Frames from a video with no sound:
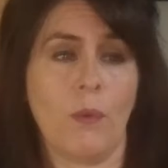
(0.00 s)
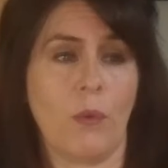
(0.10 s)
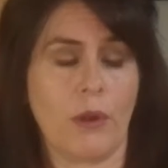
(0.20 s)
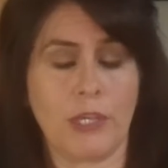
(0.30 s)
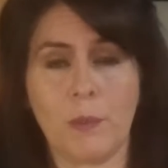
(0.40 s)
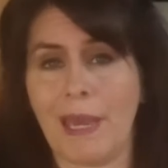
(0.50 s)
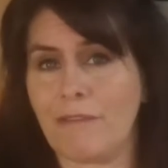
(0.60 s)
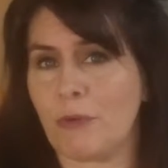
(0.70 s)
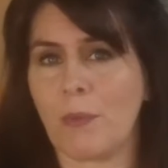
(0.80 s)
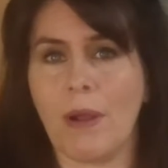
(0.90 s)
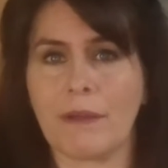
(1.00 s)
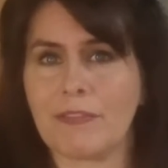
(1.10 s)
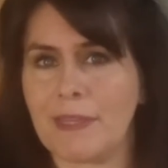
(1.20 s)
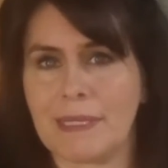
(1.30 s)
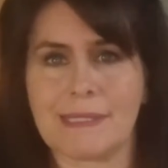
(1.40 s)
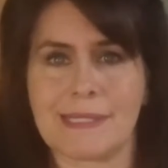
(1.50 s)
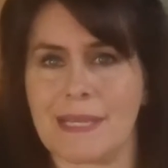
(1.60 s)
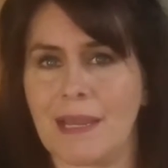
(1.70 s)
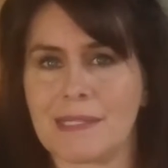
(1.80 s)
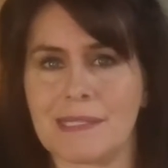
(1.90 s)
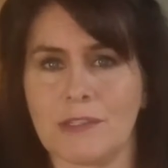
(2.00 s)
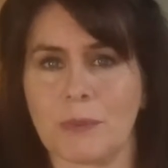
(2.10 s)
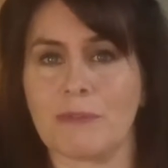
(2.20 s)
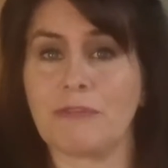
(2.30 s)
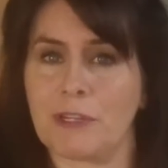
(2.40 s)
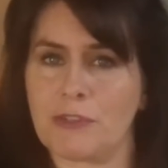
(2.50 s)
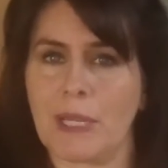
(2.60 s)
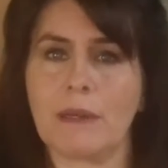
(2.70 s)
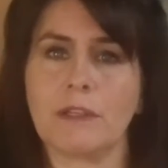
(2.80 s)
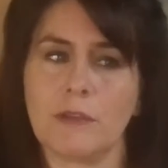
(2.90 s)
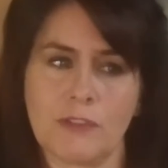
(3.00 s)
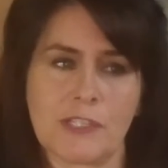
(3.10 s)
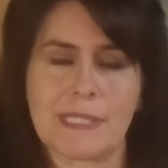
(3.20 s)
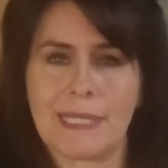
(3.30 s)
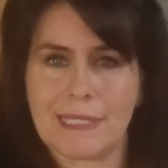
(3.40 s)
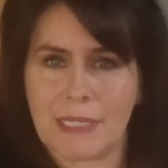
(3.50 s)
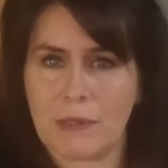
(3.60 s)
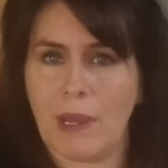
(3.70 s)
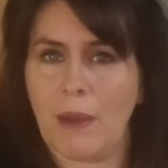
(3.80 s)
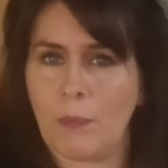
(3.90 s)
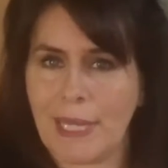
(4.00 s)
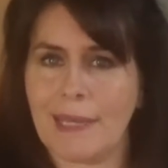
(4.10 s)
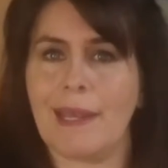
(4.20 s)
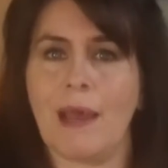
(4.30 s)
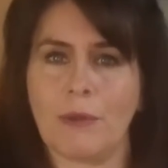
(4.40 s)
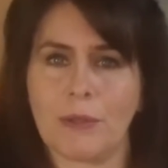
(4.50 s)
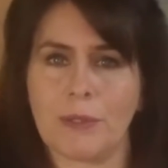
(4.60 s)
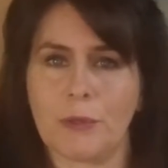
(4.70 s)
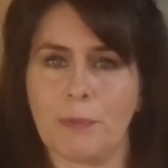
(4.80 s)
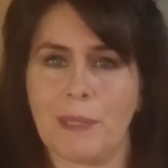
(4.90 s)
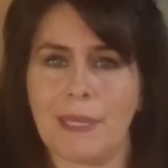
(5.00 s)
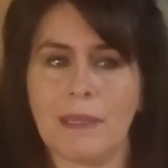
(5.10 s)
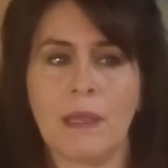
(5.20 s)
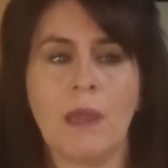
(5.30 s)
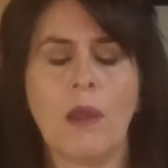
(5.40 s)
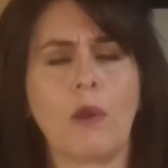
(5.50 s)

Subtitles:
or you have the wrong things stocked in your refrigerator and you just need to weed it out a little bit,